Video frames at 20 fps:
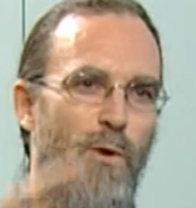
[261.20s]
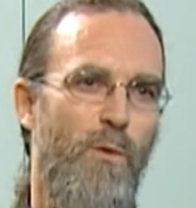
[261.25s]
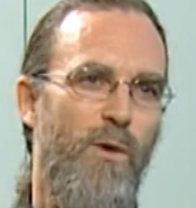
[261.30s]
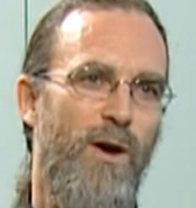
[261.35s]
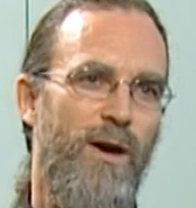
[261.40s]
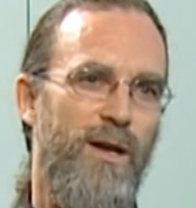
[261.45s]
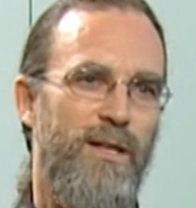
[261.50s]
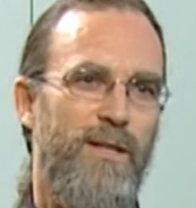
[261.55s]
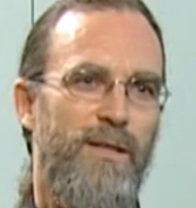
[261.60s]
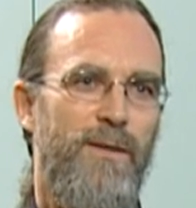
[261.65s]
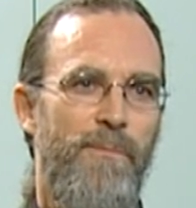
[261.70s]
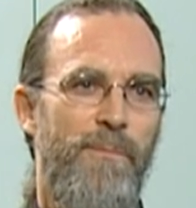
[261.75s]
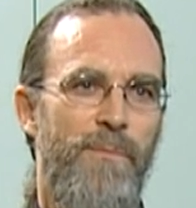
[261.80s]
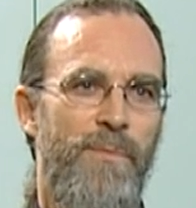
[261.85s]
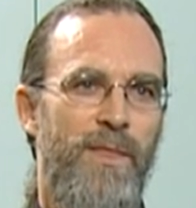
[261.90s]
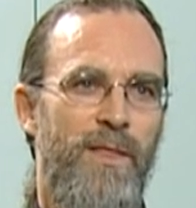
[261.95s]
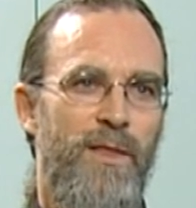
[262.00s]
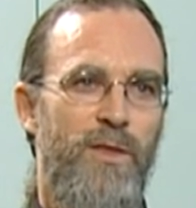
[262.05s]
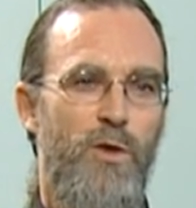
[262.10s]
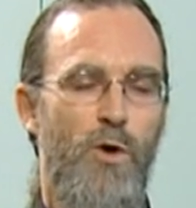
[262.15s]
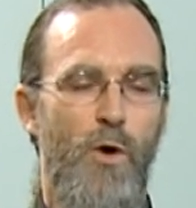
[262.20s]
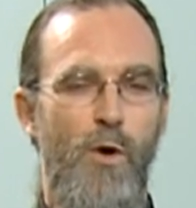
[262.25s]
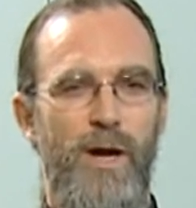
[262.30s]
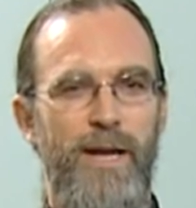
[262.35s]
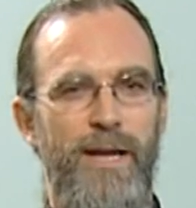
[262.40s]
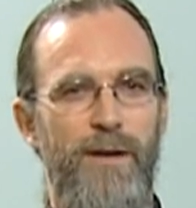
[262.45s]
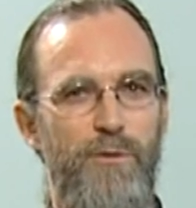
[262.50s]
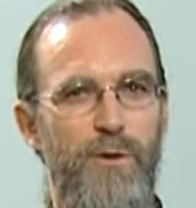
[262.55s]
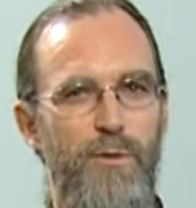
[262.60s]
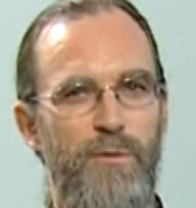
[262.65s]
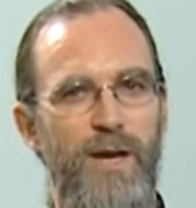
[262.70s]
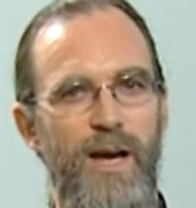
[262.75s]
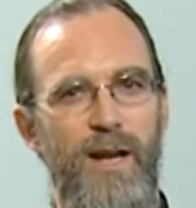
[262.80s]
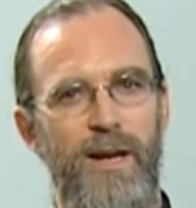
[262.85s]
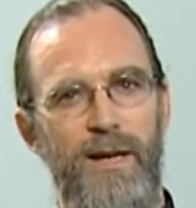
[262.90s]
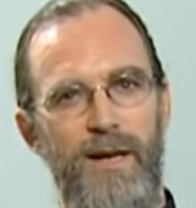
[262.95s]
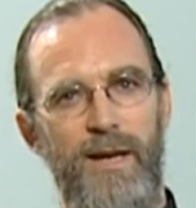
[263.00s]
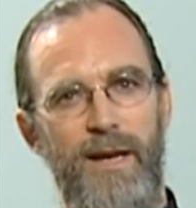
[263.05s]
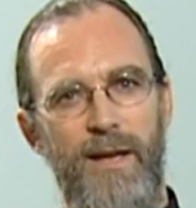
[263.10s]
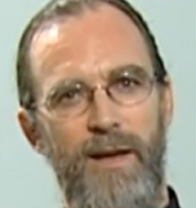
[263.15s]
work, knowing if you've got
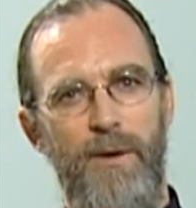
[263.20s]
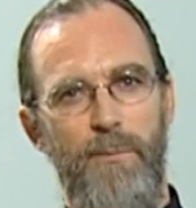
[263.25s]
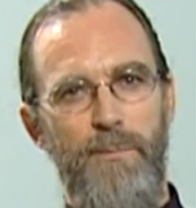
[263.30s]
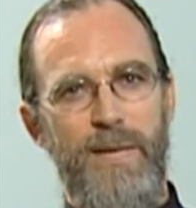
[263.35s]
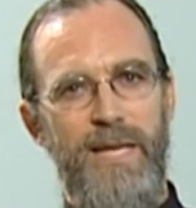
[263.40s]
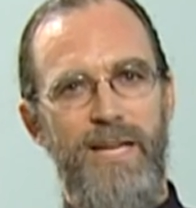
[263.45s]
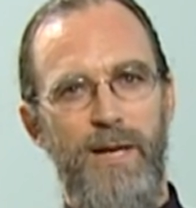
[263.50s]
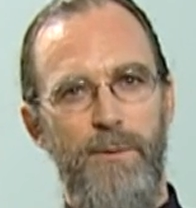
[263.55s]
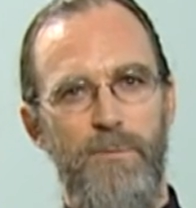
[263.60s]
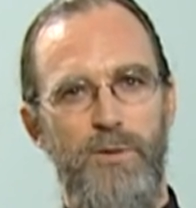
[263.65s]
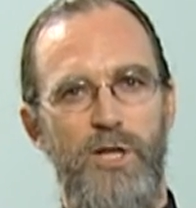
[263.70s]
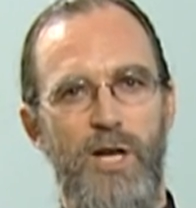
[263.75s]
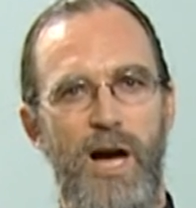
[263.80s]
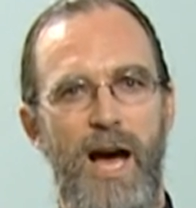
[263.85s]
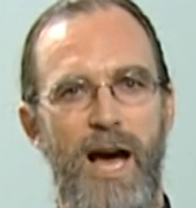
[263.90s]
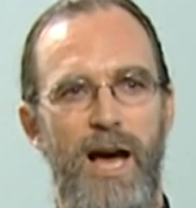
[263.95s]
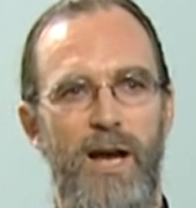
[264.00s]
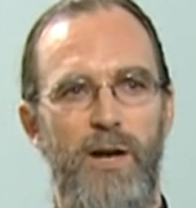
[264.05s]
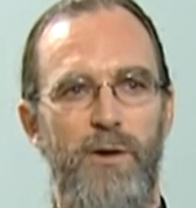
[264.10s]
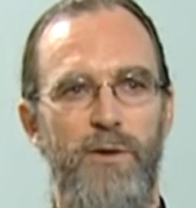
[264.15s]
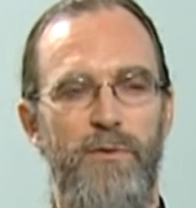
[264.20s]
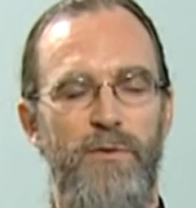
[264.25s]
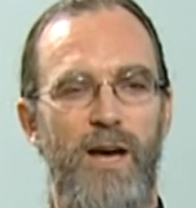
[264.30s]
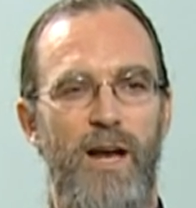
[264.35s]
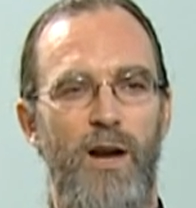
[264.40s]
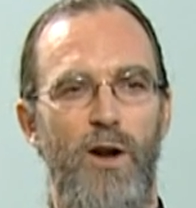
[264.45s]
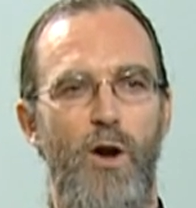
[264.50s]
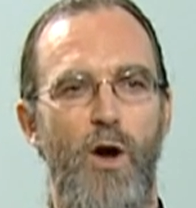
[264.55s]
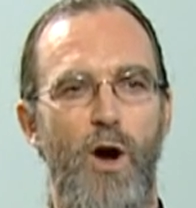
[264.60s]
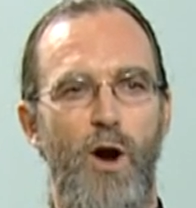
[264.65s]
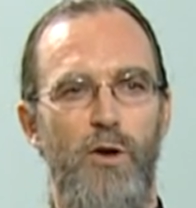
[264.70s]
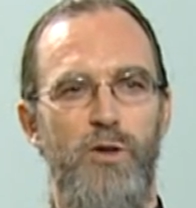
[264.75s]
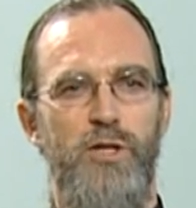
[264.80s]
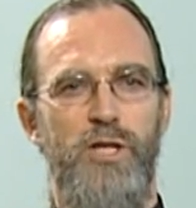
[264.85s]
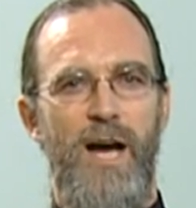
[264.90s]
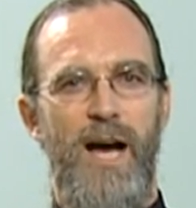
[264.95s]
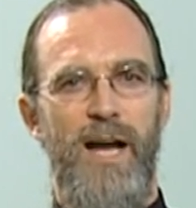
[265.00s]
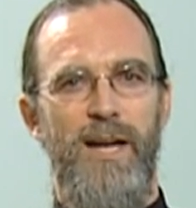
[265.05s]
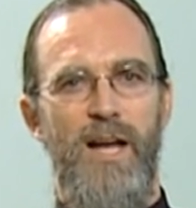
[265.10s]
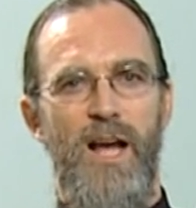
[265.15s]
a medium shot or you've got a long
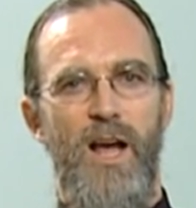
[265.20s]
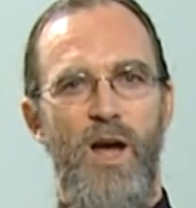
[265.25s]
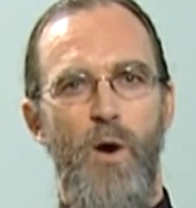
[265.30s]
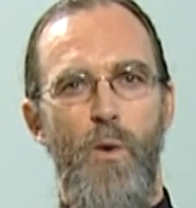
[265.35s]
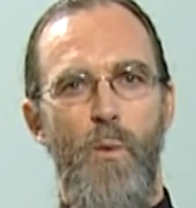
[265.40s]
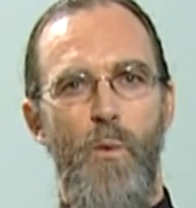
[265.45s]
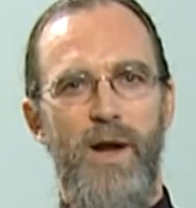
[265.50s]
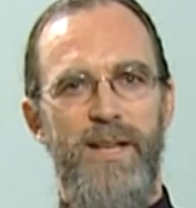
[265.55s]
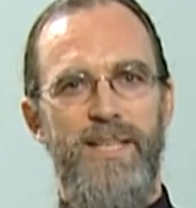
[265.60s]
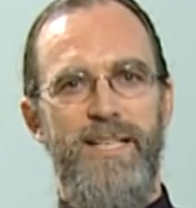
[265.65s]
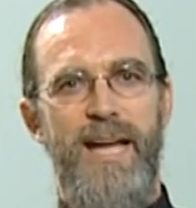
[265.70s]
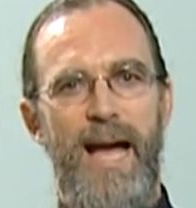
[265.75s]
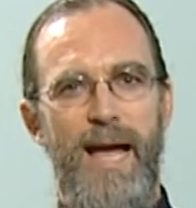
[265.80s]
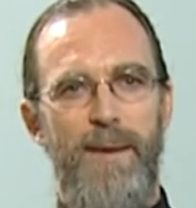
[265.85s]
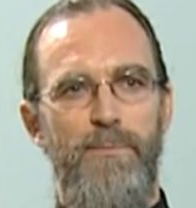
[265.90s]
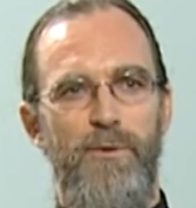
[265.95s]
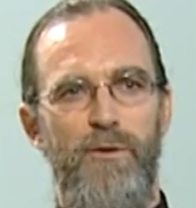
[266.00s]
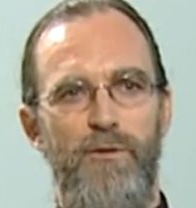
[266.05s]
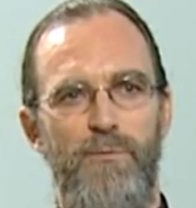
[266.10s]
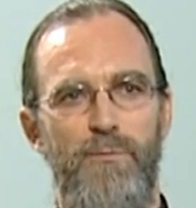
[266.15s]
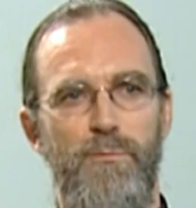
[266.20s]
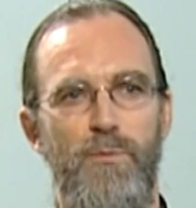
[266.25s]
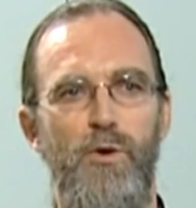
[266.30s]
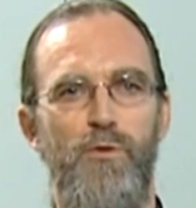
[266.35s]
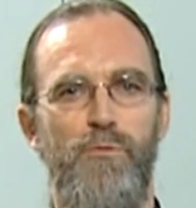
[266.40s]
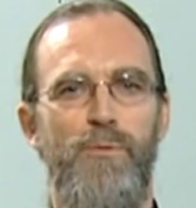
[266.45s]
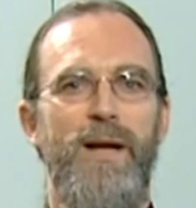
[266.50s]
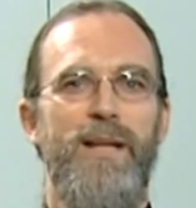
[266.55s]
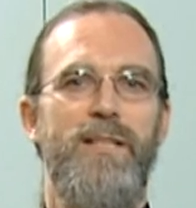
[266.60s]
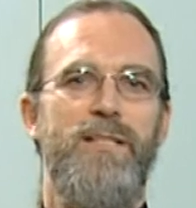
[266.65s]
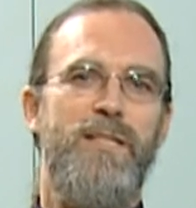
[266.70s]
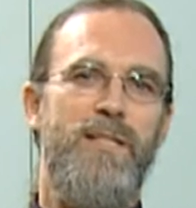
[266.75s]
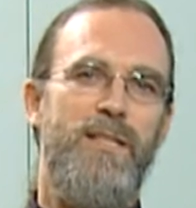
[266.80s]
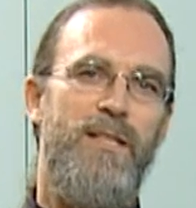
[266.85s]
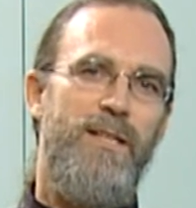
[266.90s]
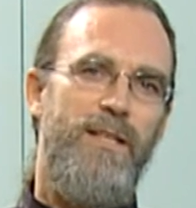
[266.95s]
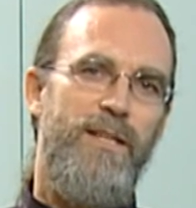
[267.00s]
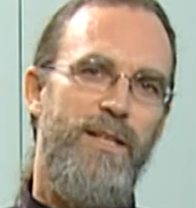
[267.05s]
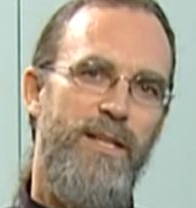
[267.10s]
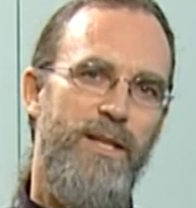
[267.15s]
shot, what type of movements,
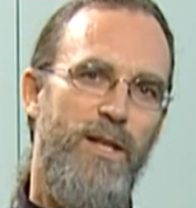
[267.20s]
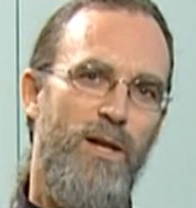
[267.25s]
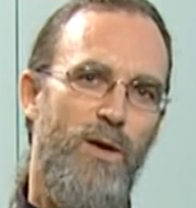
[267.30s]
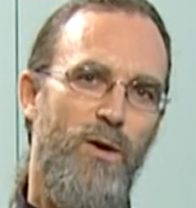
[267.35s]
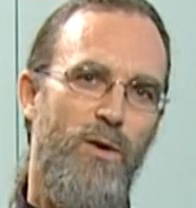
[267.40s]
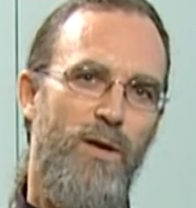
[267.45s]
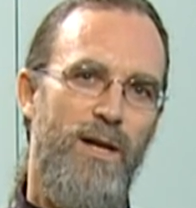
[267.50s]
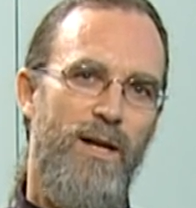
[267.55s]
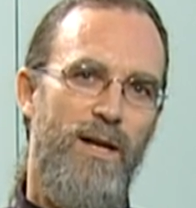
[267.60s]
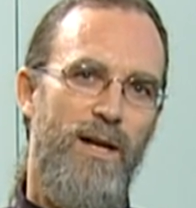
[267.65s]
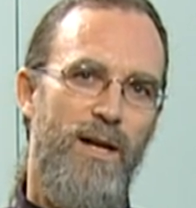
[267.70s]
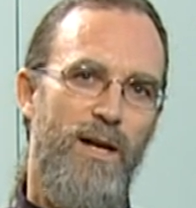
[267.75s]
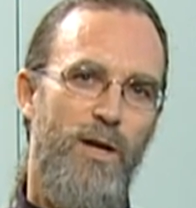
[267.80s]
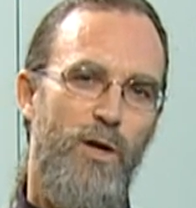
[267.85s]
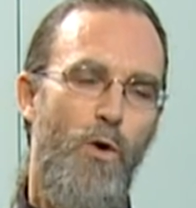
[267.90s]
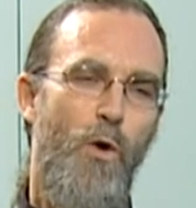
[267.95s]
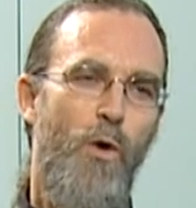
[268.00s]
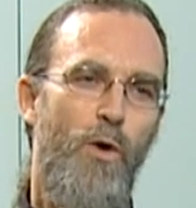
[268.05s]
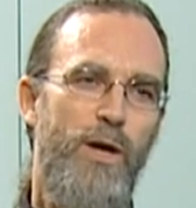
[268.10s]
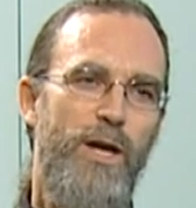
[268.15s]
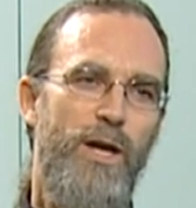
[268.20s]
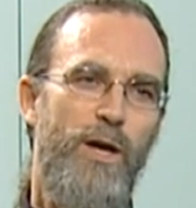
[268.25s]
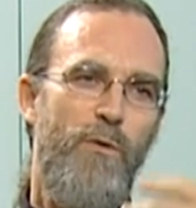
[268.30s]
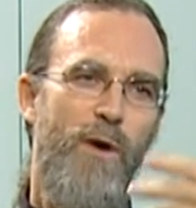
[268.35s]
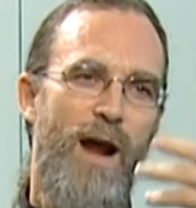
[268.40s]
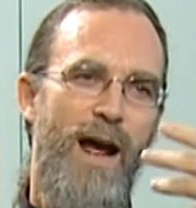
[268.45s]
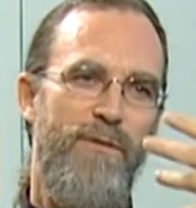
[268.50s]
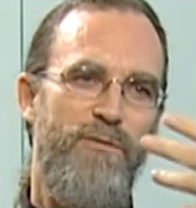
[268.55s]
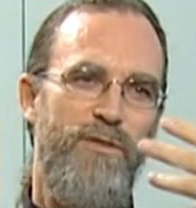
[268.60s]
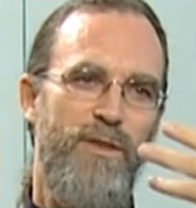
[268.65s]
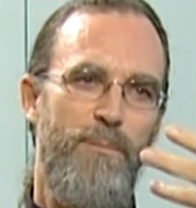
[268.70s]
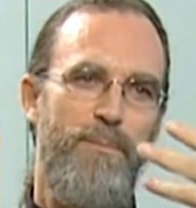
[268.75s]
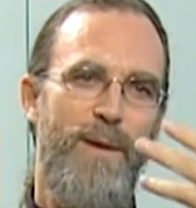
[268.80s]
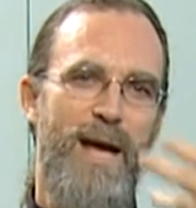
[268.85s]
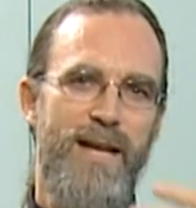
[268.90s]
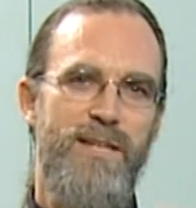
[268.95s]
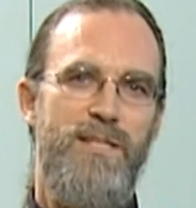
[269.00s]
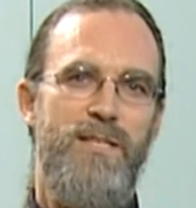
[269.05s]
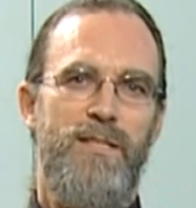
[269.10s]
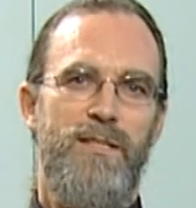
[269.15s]
you know, choreograph the
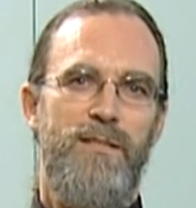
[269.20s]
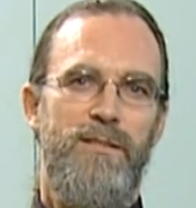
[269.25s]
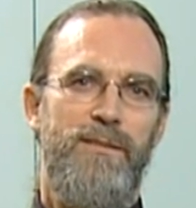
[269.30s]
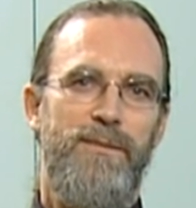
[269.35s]
best,